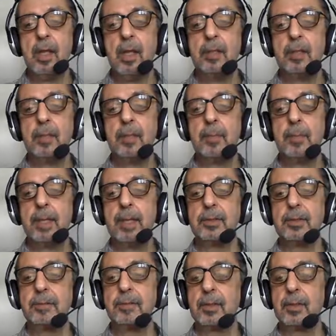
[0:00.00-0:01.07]
The breadth
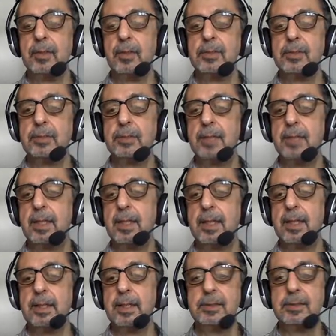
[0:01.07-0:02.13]
of the collision
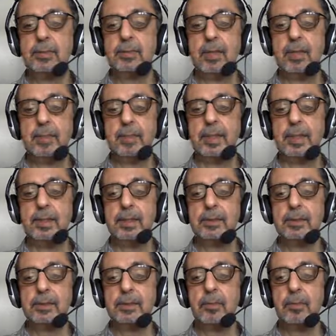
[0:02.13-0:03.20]
bulkhead is 12
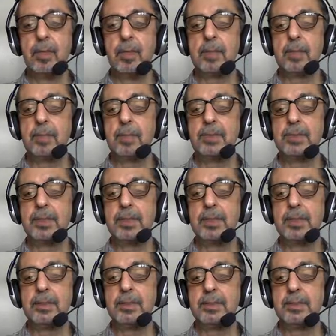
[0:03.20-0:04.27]
meters. Water
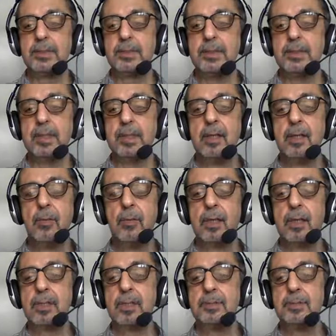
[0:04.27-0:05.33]

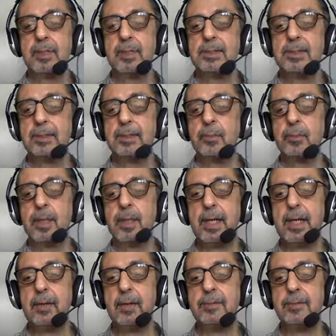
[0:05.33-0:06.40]
is pressed up to a
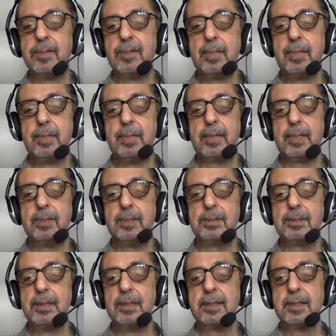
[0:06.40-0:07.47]
head of 3 meters,
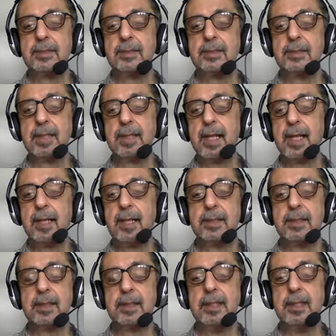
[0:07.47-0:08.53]
that is the height,
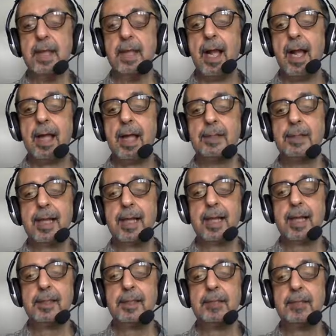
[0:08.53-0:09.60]
and the
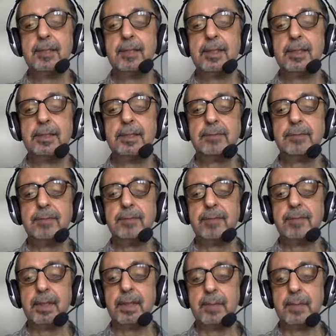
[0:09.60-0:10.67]
height given is
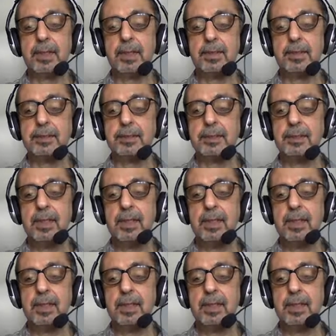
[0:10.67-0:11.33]
15 meters.